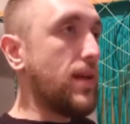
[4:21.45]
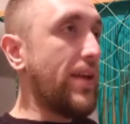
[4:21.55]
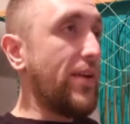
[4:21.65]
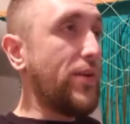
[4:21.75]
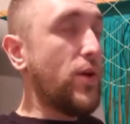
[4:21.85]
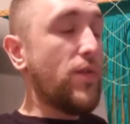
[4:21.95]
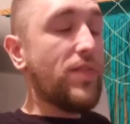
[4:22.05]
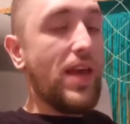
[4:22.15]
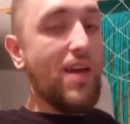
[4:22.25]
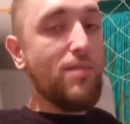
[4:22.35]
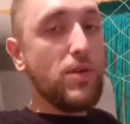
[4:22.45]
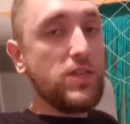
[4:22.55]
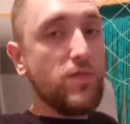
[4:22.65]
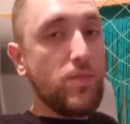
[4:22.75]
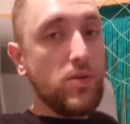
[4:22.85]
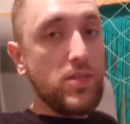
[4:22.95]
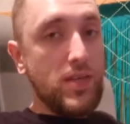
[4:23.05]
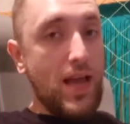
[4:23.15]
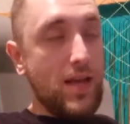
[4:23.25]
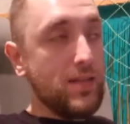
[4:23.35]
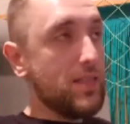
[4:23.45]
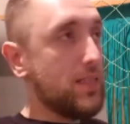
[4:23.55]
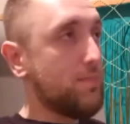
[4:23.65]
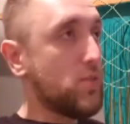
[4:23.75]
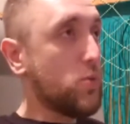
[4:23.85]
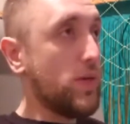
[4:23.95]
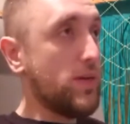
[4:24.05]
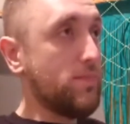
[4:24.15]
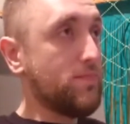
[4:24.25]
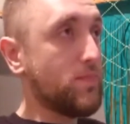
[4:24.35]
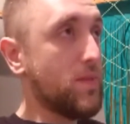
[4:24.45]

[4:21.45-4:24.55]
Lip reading: I don't know if they have much of a personality between them,